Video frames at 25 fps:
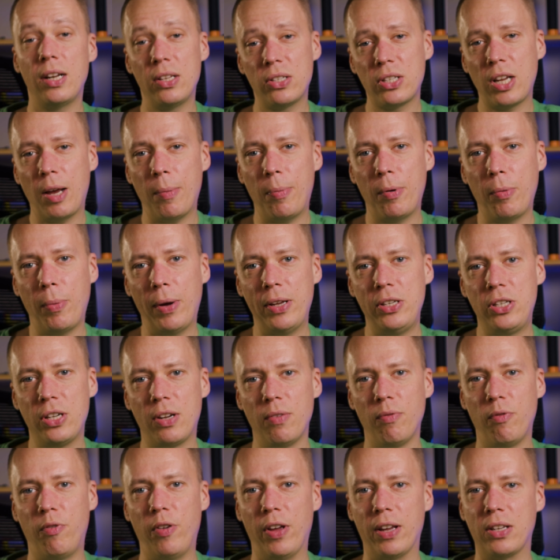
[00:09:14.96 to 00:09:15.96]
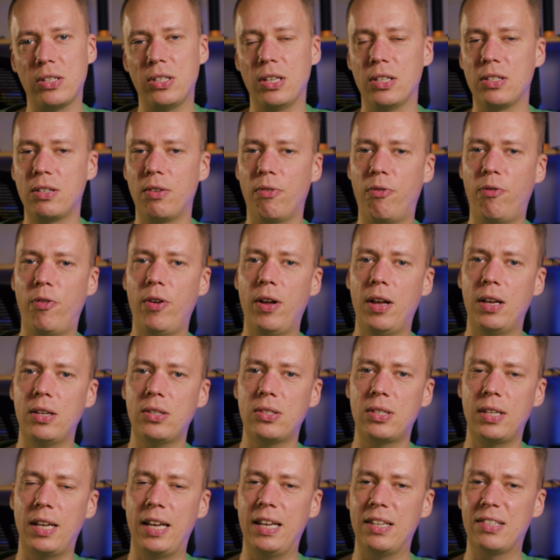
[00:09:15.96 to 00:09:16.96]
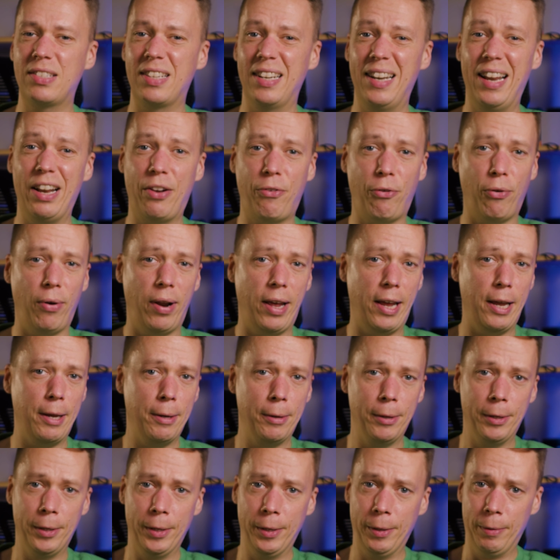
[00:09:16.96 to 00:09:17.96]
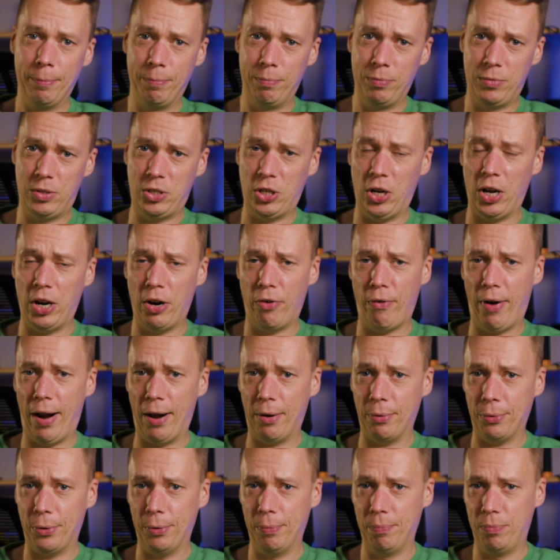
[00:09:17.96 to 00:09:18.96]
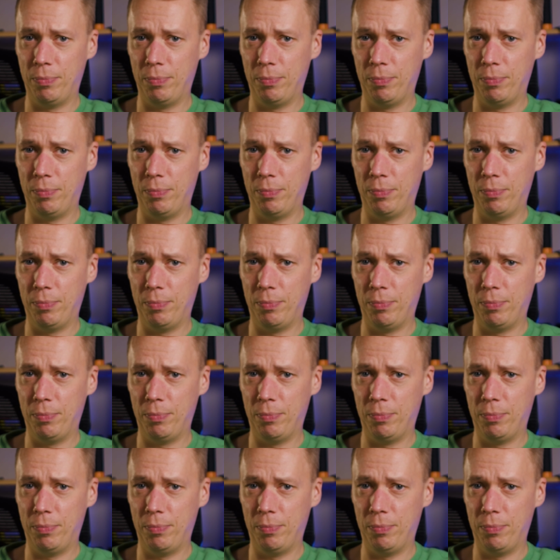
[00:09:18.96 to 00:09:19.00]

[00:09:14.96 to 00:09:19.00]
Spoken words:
there's a couple of ways you can fix this. The first is to literally turn around.